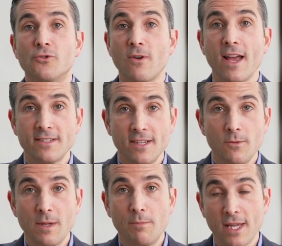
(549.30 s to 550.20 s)
dressing
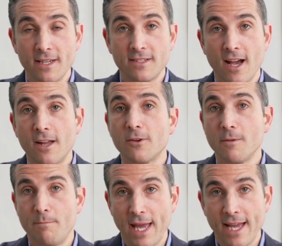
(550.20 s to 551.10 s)
we place on or
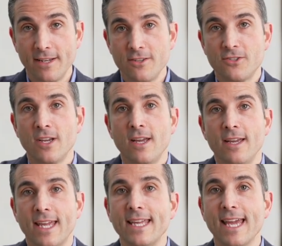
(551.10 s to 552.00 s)
the bandage
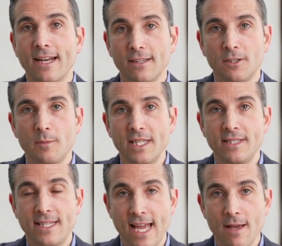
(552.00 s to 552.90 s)
can get a little
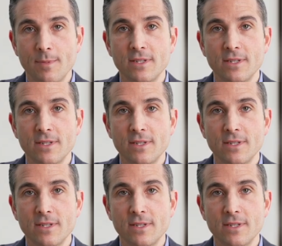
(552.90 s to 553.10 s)
bit damp,